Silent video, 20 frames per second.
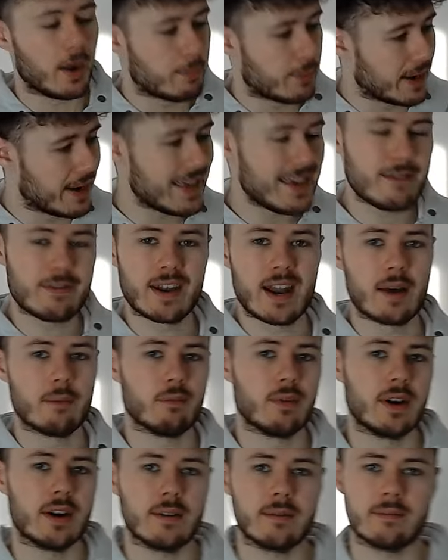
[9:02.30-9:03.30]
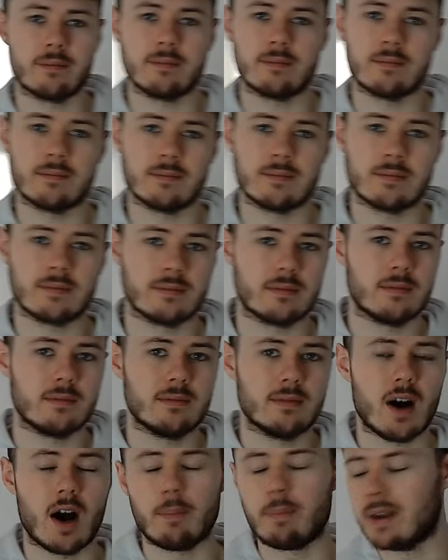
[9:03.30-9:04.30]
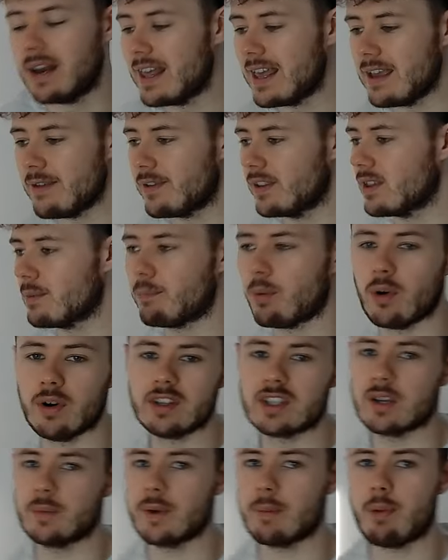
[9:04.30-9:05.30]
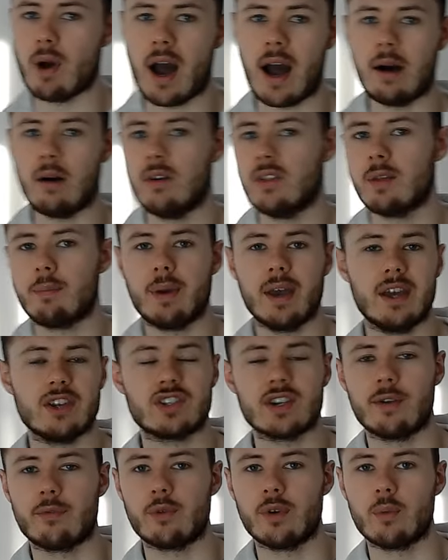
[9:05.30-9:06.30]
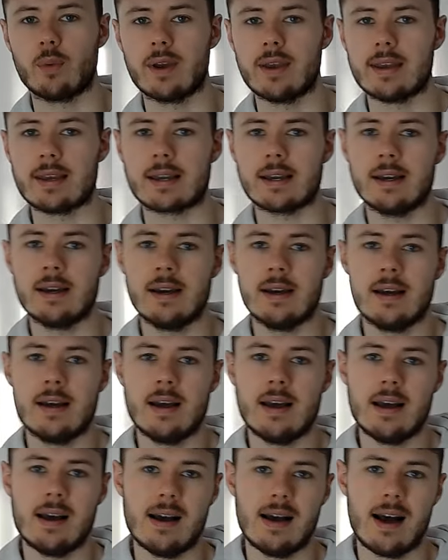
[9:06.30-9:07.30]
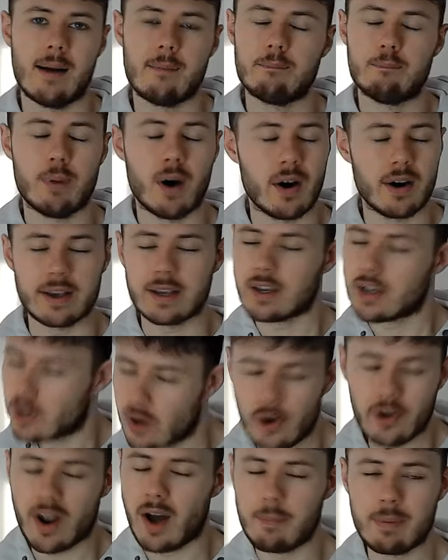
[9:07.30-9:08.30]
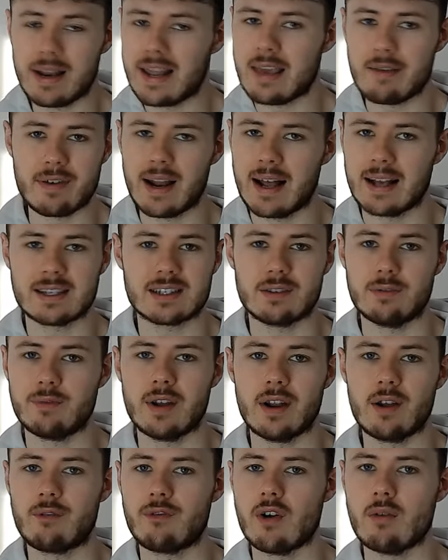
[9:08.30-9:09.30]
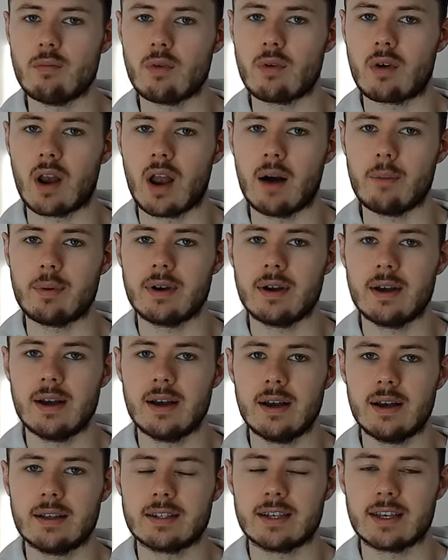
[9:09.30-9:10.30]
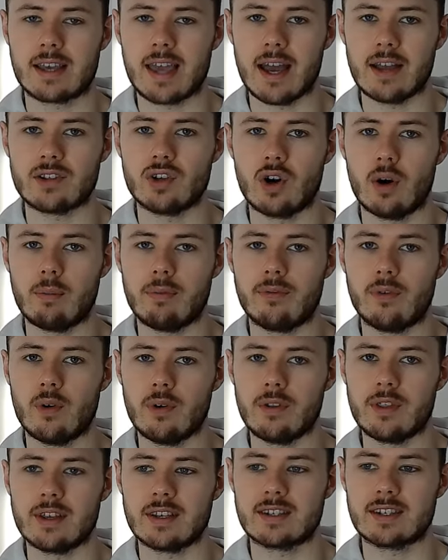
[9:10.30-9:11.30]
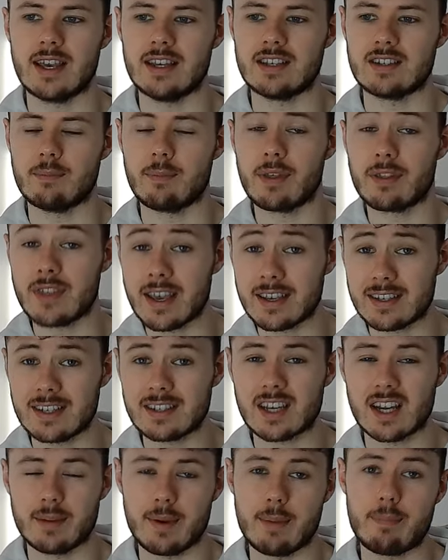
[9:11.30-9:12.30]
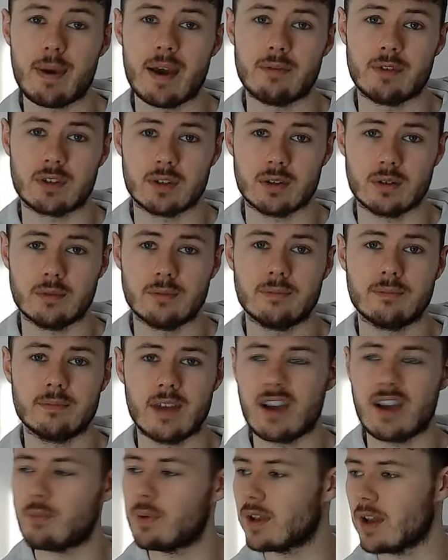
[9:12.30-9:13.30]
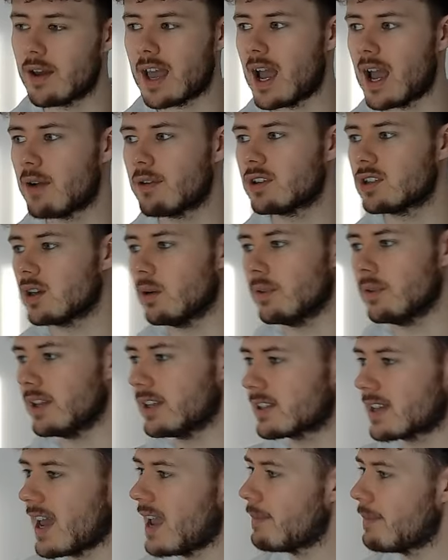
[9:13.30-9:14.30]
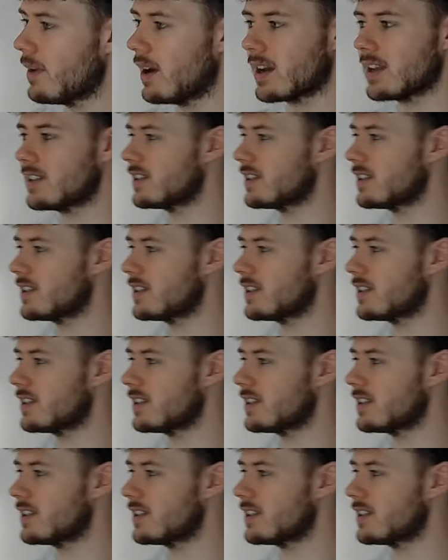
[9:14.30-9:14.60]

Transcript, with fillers: I believe in Emery. I believe in the boys that we put out on the pitch every week. And by God, I believe in Aston Villa Football Club to get top 4 this season. But this is going to be pivotal. If we don't get a result this game, I could